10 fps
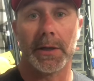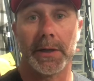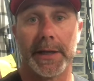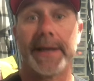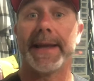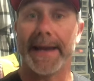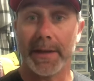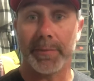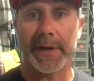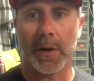It
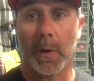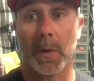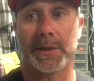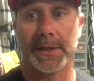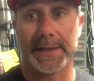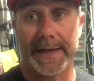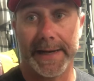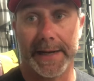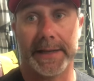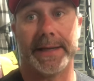can be hard to
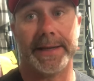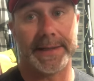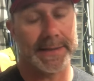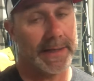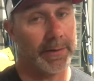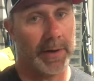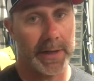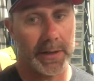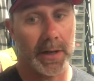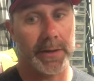tie. It is a
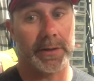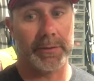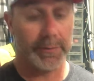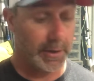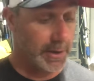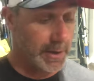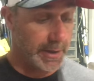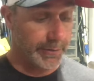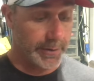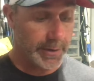great knot though.
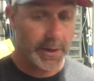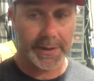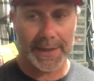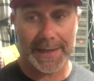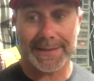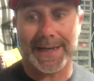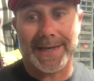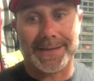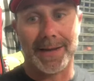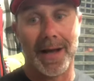The knot that I tie
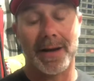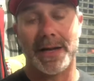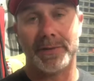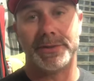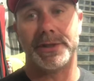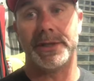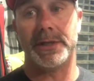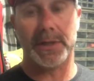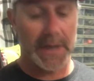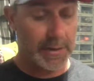is not an FG.
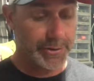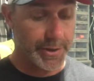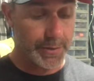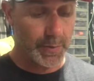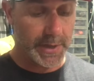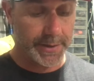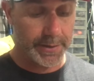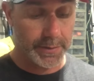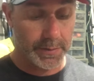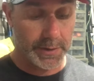I'll show you what I
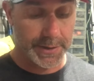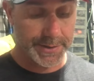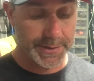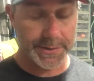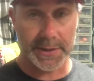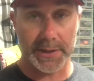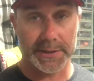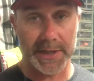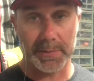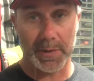do. This is
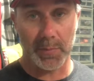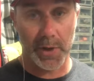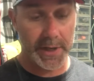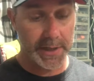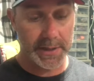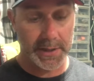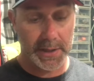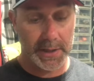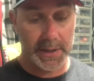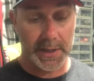take my braid
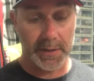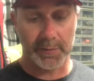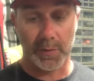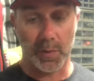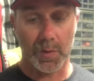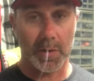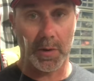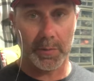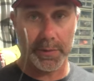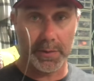and
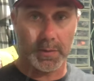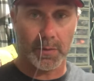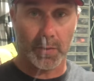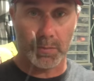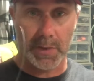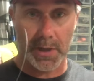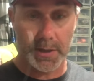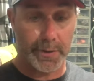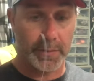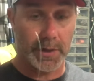fluorocarbon or
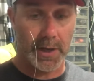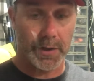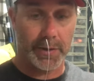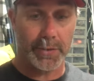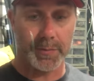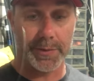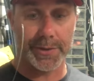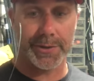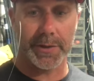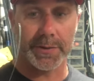mono. I hope this
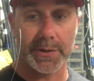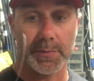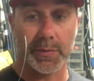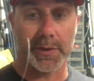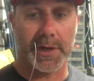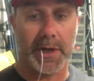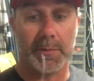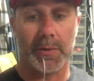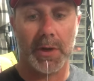shows up on the camera.